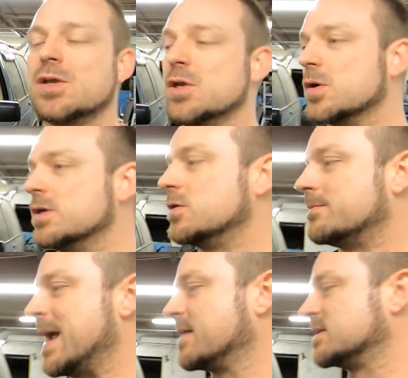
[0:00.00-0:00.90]
You can do the
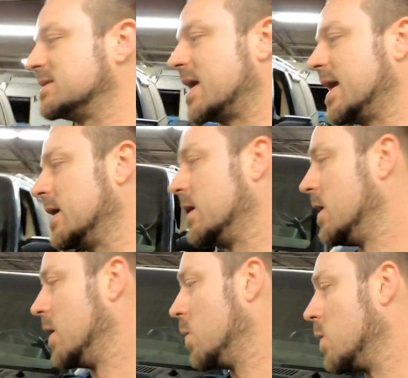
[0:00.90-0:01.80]
math and say,
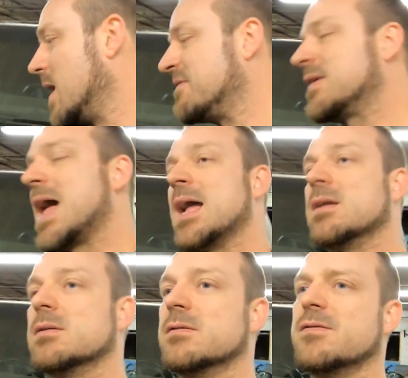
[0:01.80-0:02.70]
well, I've got